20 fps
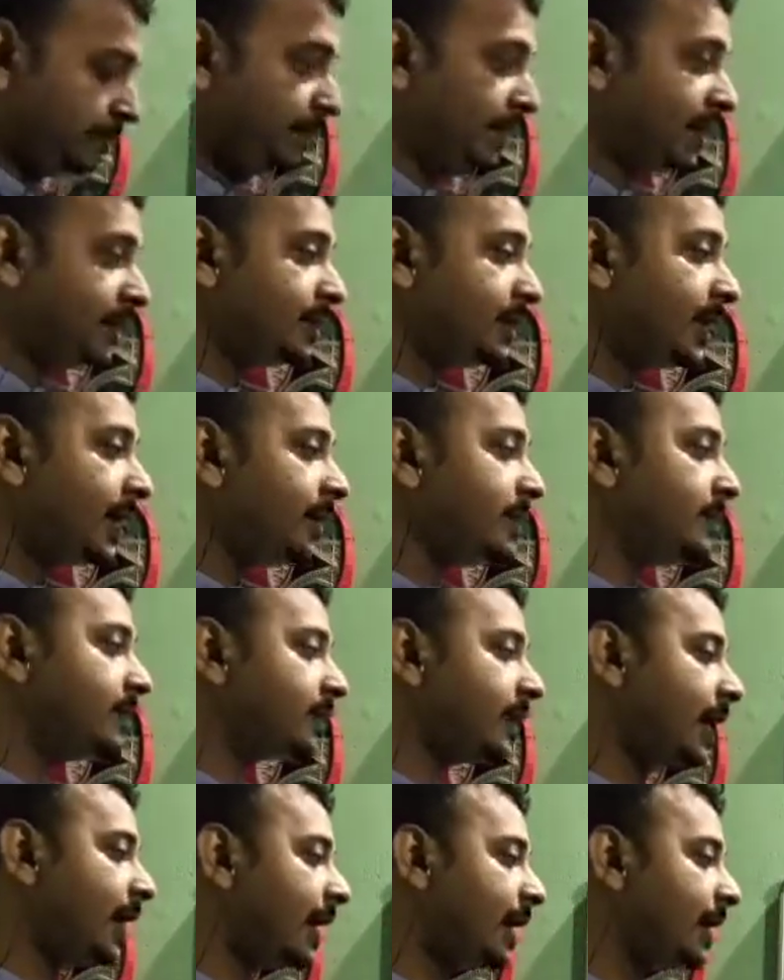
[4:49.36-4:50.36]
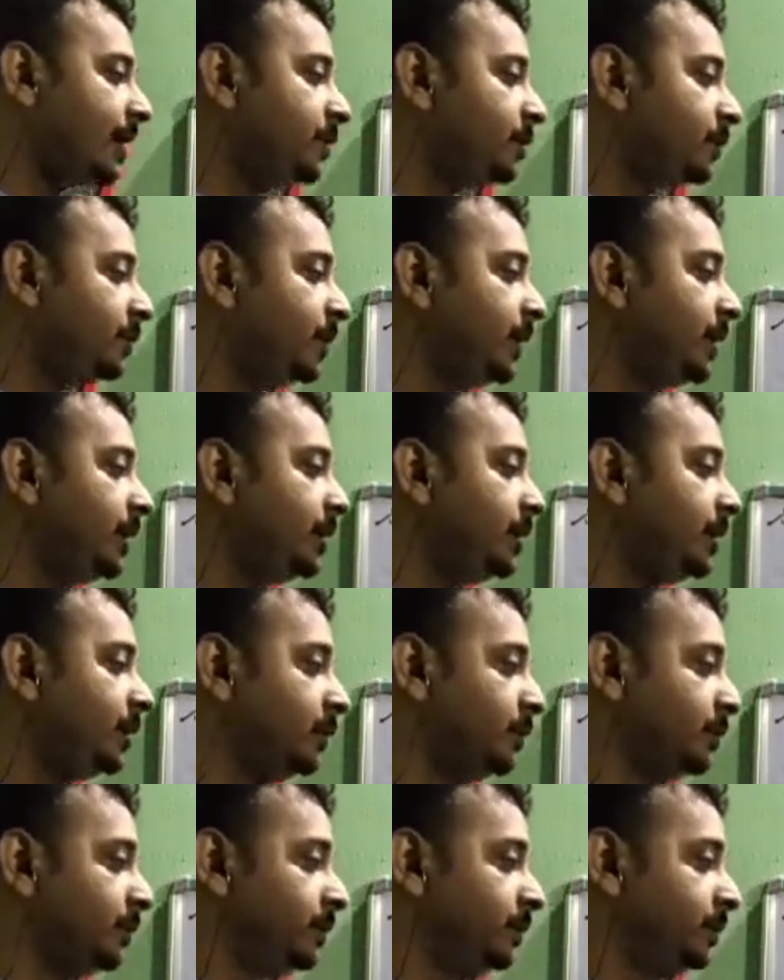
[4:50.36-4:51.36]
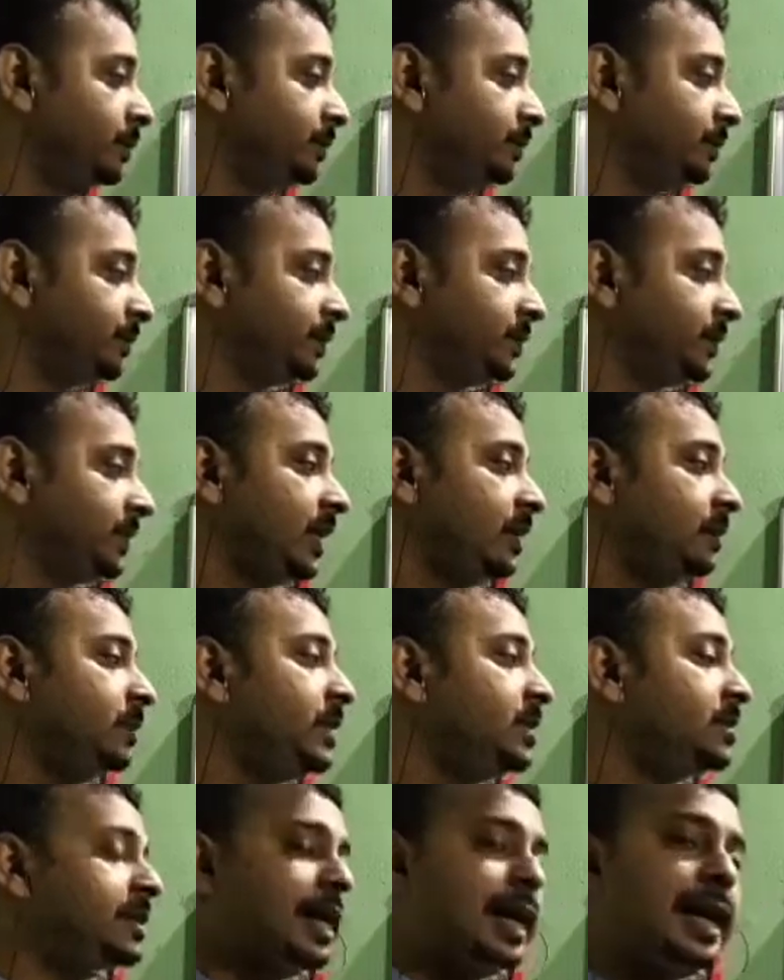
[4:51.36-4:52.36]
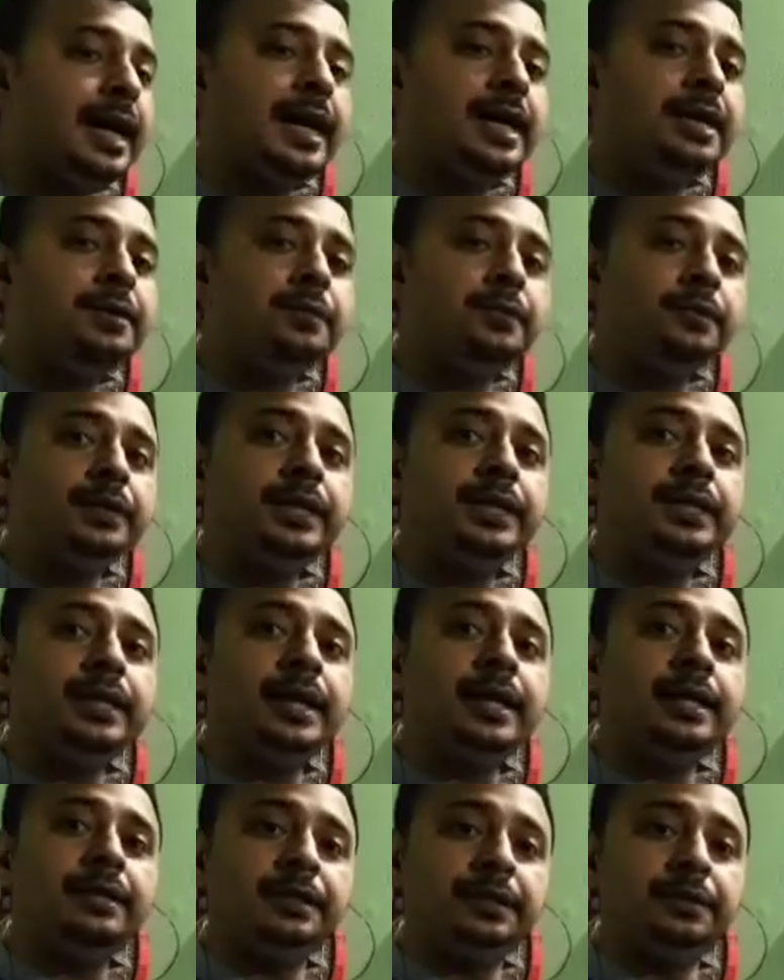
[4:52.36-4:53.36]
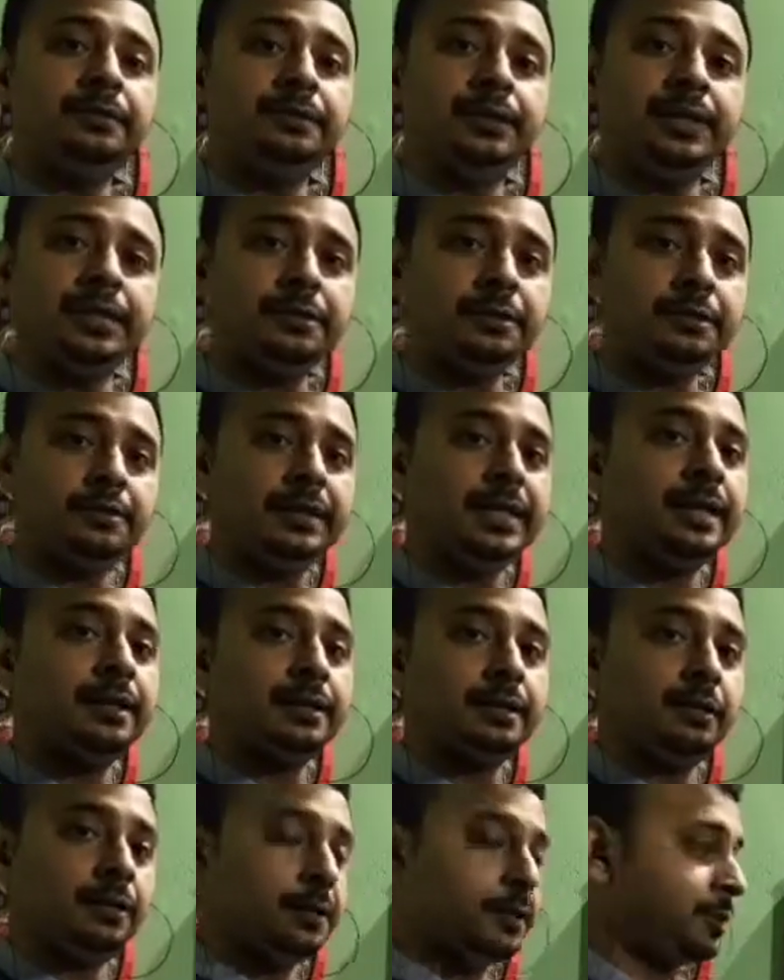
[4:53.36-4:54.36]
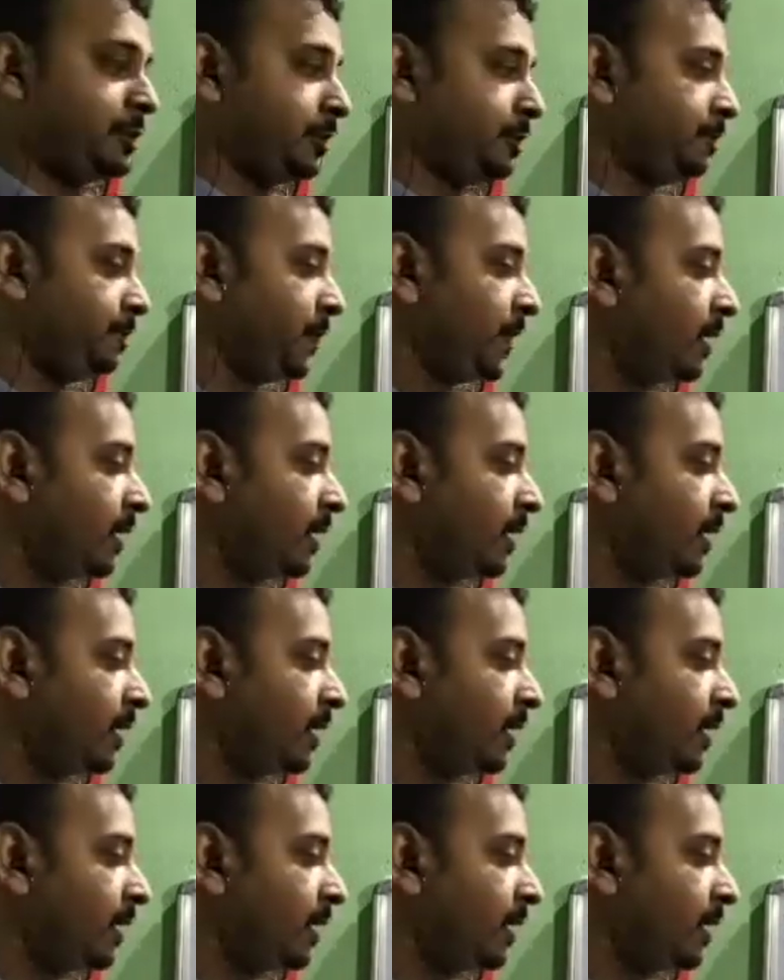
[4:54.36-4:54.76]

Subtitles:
Besides I, we, you. That means I, we, and you. These three are not.